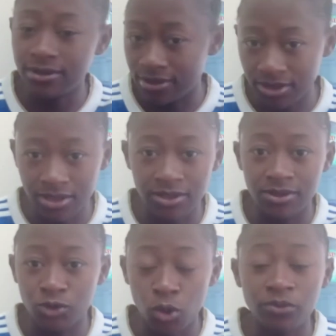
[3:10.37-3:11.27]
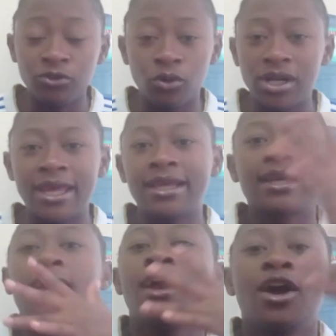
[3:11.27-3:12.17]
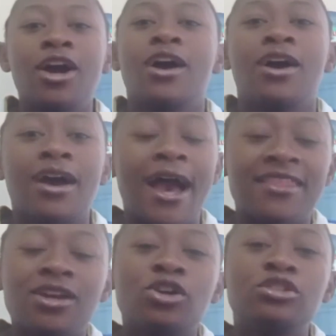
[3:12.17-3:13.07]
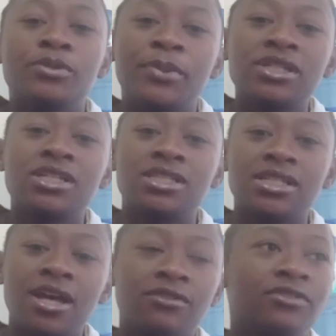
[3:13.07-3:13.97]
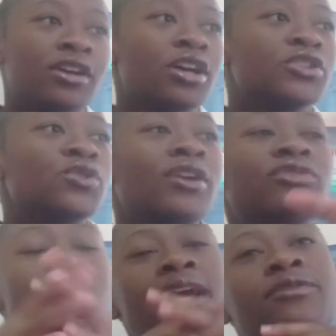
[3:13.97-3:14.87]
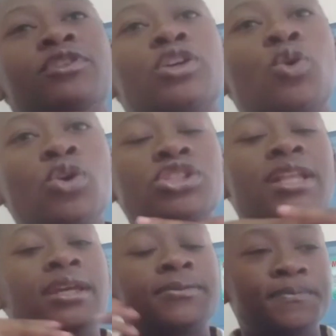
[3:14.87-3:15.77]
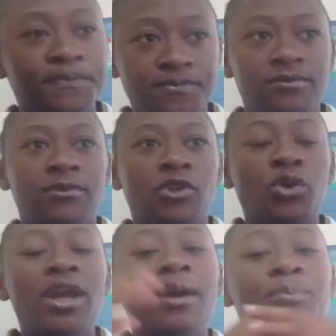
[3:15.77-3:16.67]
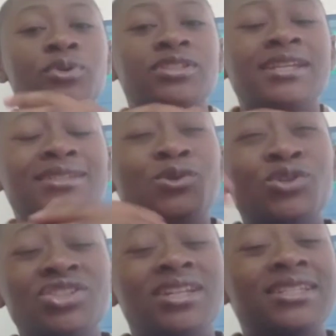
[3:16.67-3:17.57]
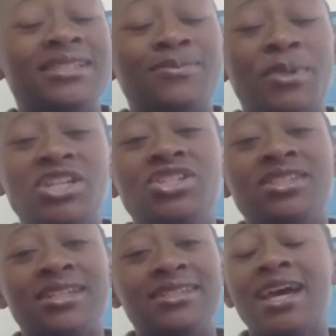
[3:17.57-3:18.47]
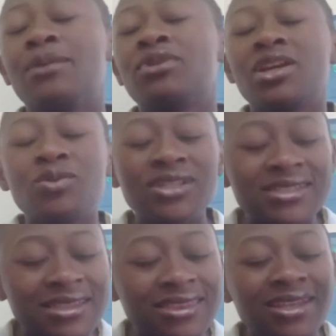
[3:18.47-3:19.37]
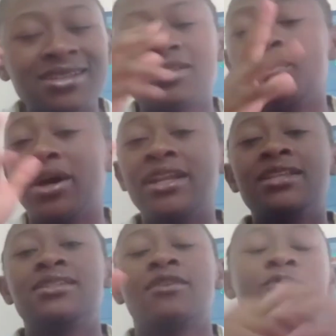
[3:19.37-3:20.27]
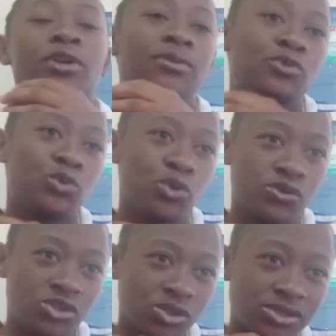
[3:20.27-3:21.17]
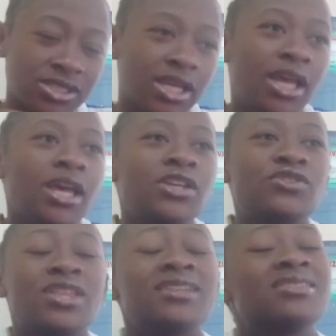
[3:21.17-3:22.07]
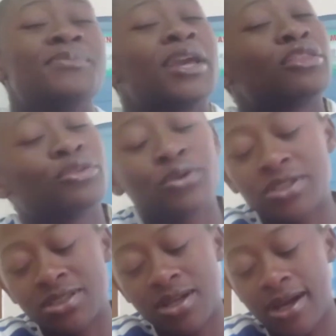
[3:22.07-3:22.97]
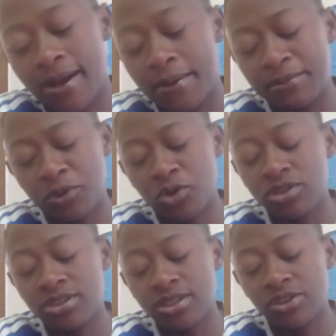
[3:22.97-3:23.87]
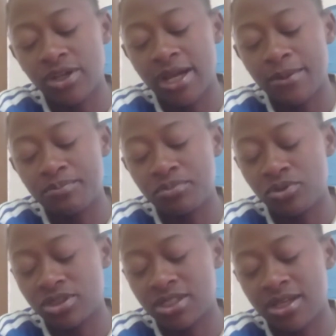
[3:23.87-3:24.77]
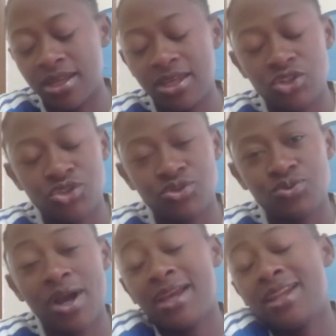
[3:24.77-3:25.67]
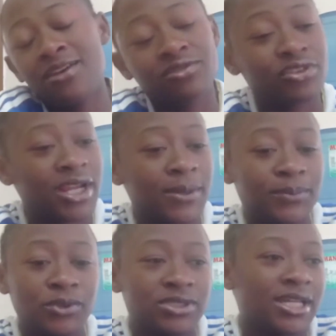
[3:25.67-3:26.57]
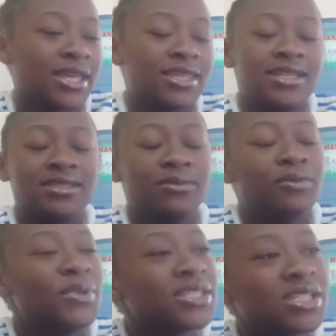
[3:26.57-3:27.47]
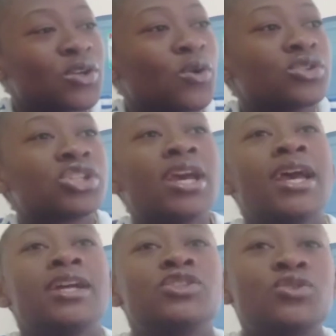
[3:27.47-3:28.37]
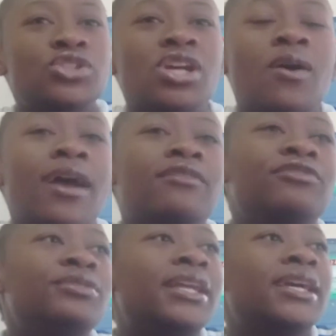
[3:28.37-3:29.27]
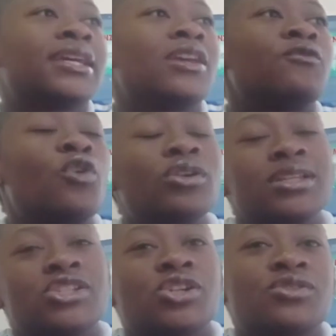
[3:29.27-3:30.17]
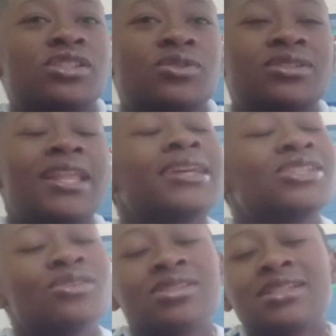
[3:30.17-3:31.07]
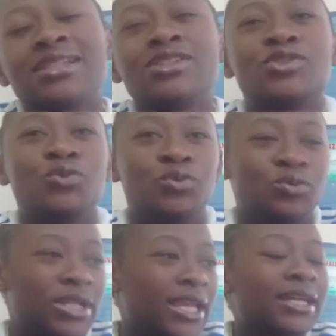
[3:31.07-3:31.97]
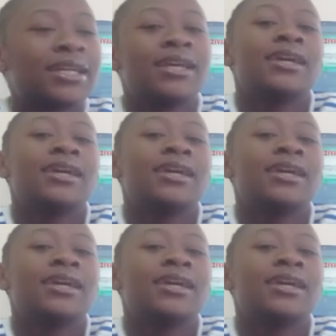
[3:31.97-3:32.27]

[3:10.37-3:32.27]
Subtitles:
the top four? Like, are they going to be patient enough? So I feel like for a coach like Graham Potter, he's a coach that needs patience and time. And I honestly think it's a bad idea for him to go to Chelsea. So that is my thought on the Graham Potter issue. I love Graham Potter. I think he's an amazing coach. Tuchel, I feel like if only Chelsea, like Chelsea needs to like